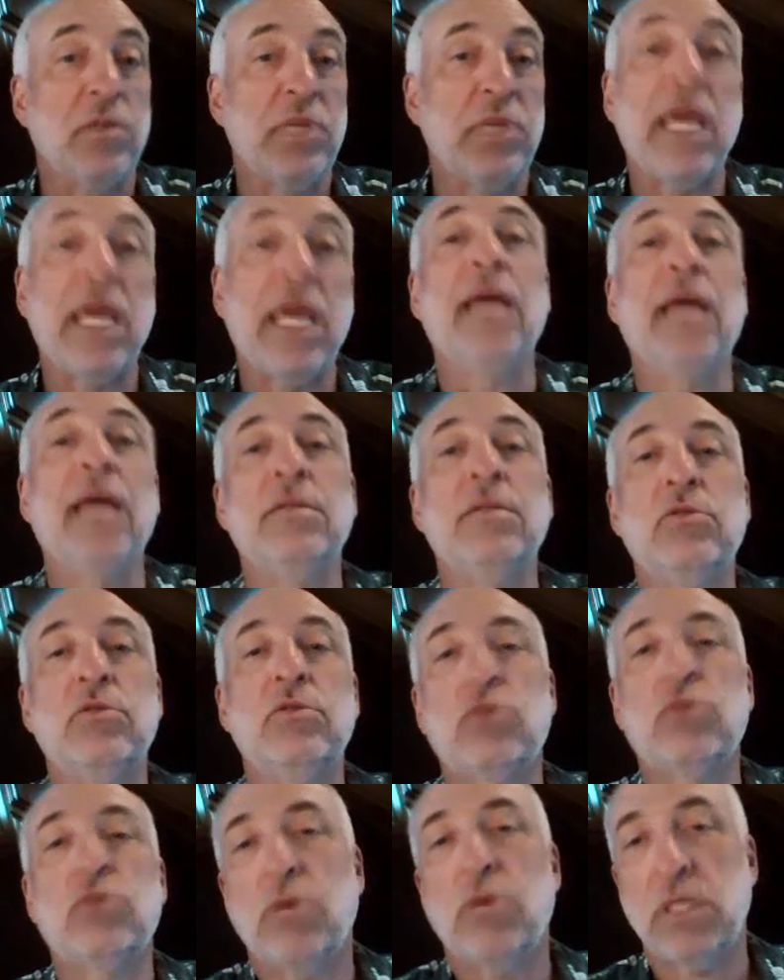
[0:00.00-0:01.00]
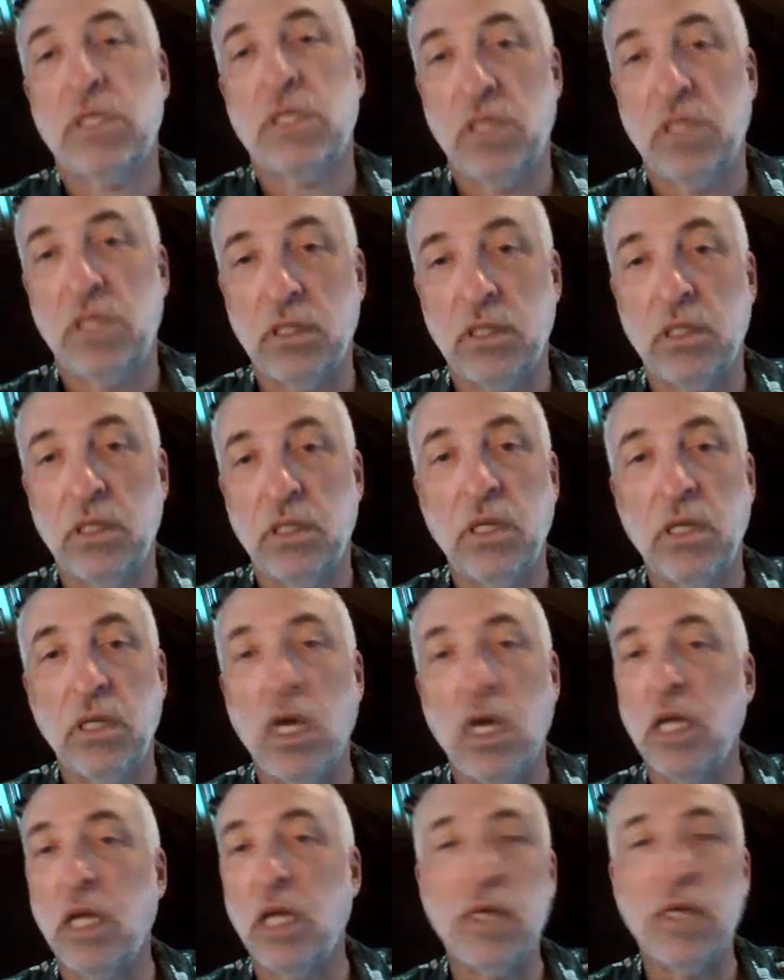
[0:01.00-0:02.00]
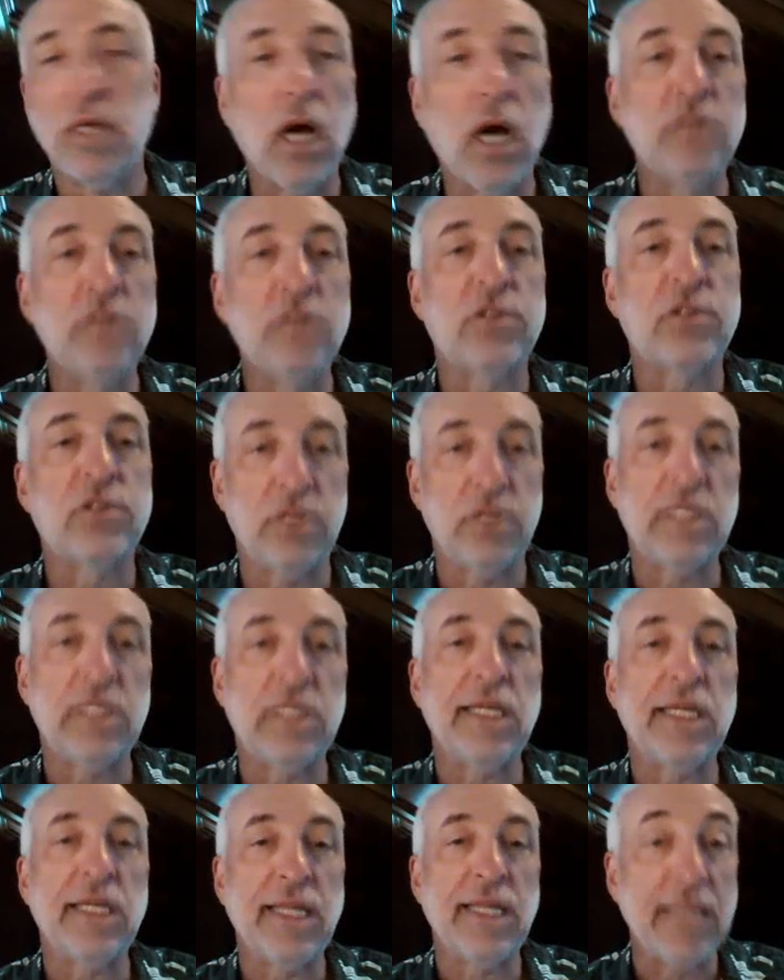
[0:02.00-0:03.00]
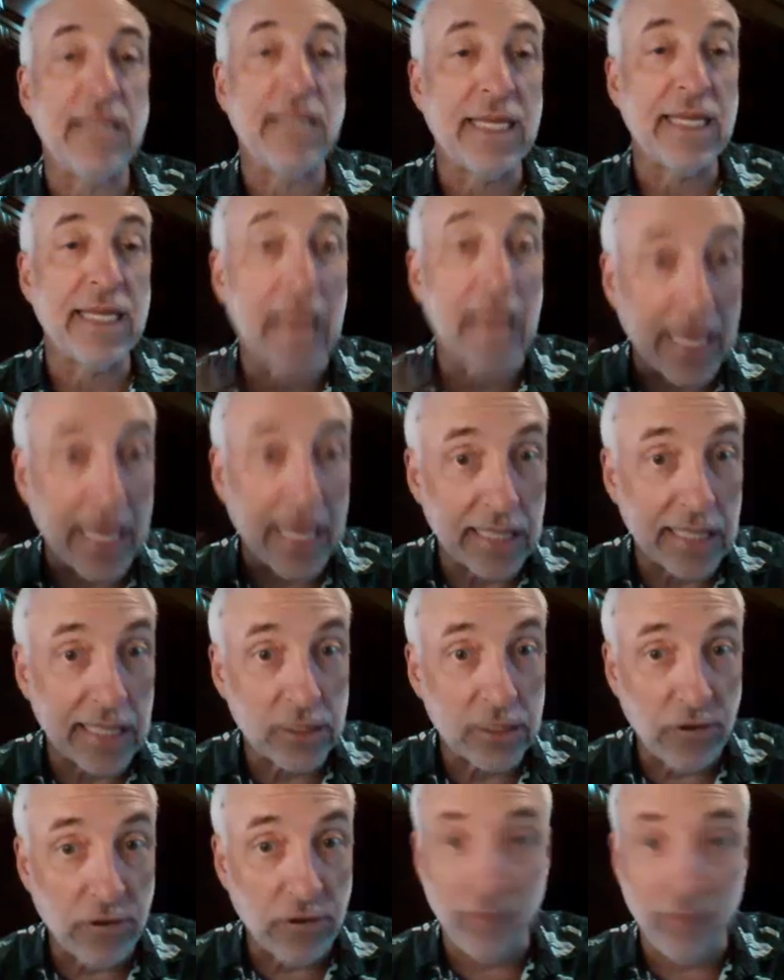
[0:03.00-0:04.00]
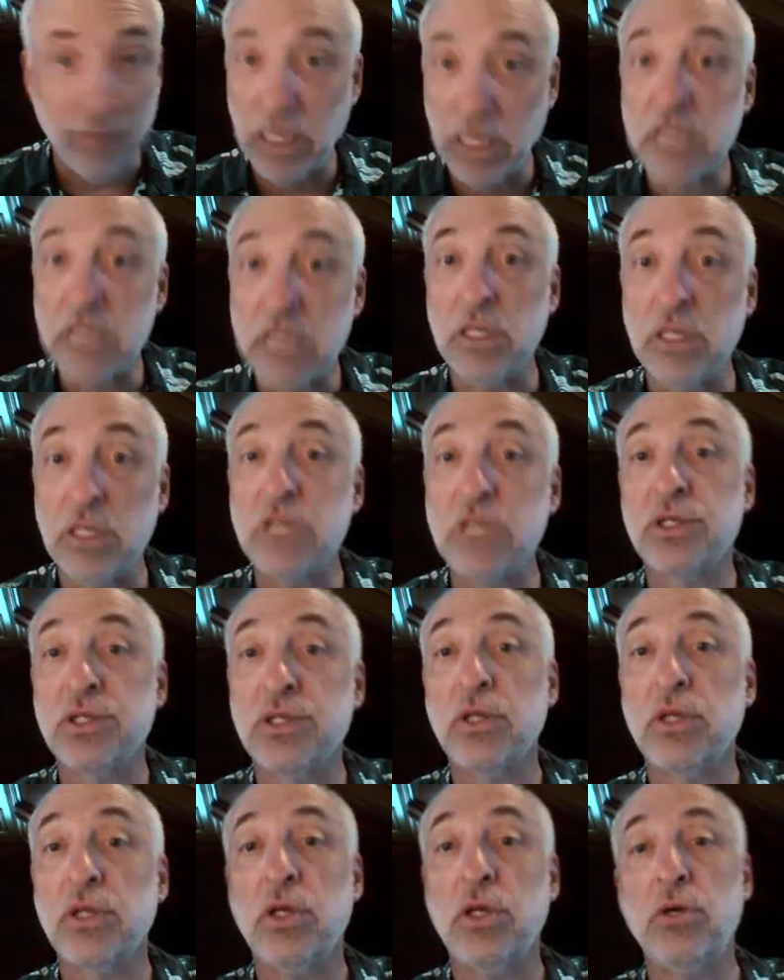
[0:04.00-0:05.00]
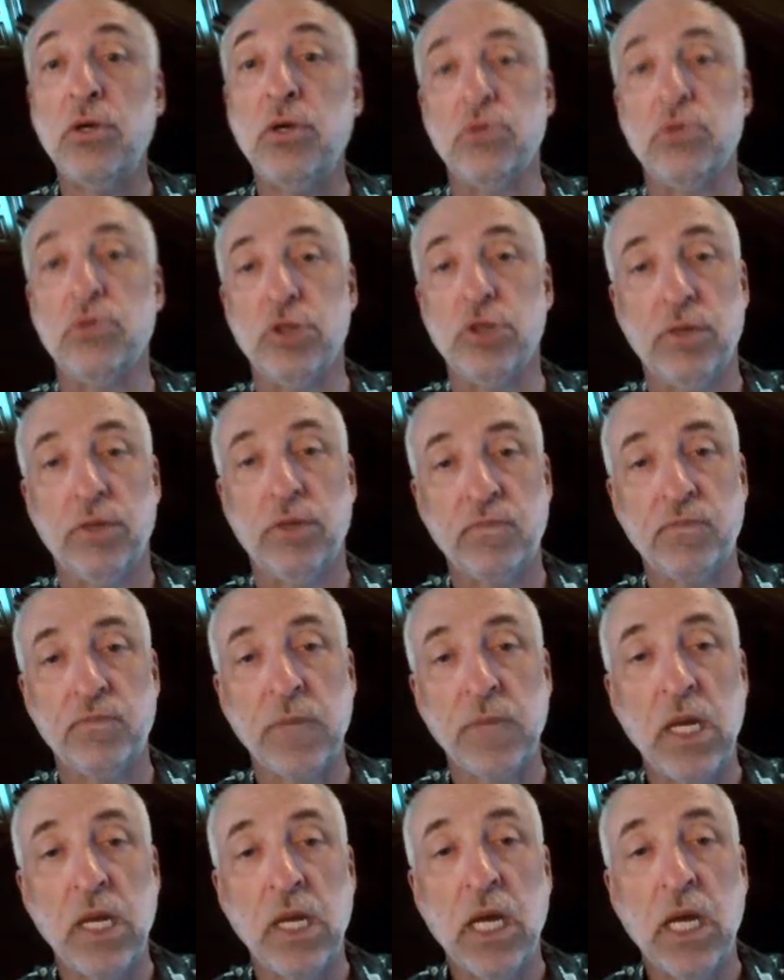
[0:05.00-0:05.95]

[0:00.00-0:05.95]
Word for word: You simply can't trust it. The uncertainty in that extrapolation is huge.